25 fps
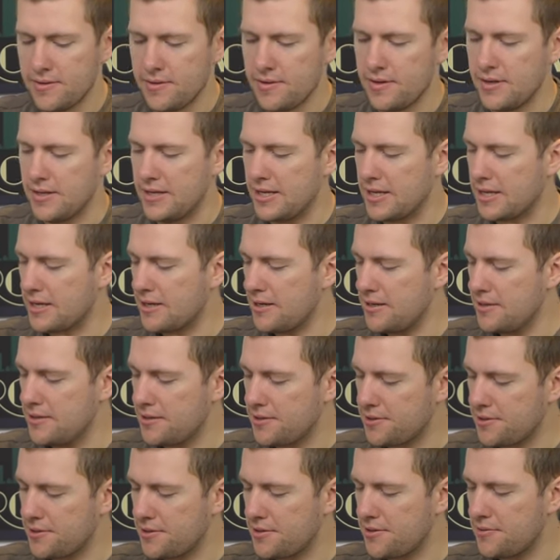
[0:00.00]
And they kind of
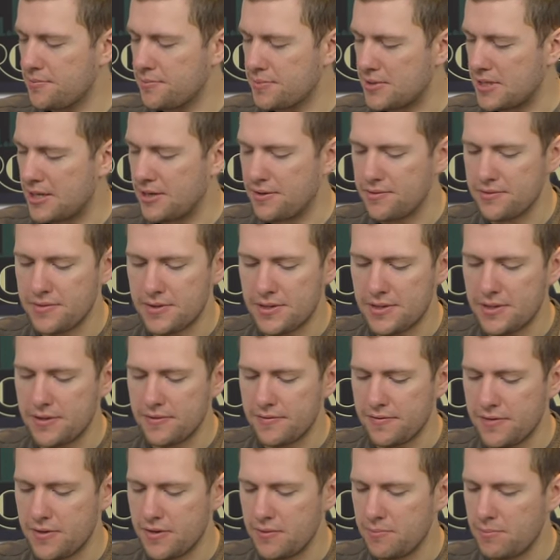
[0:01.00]
shot themselves in the
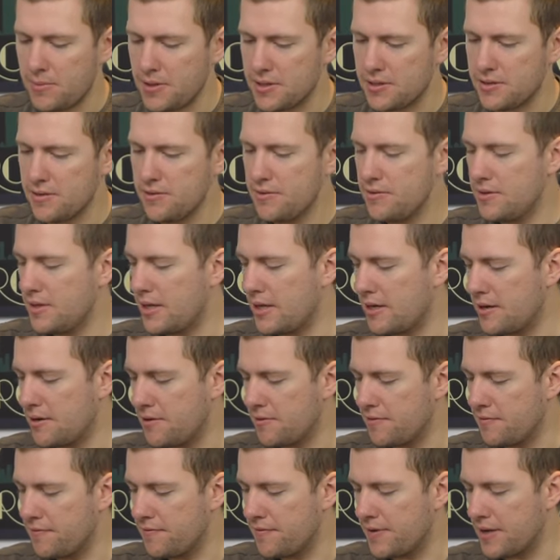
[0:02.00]
foot by doing that
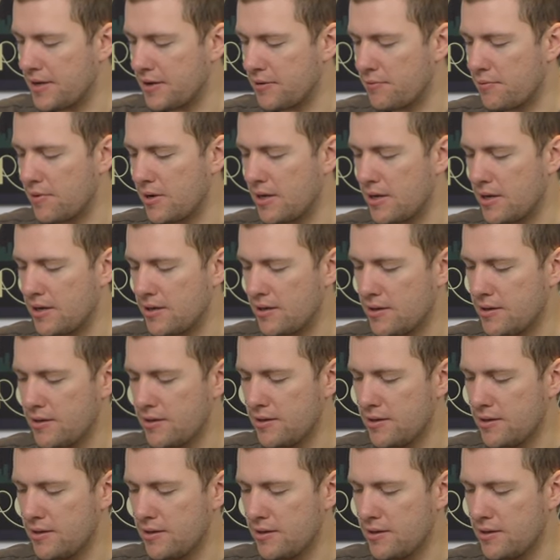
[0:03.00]
whole thing where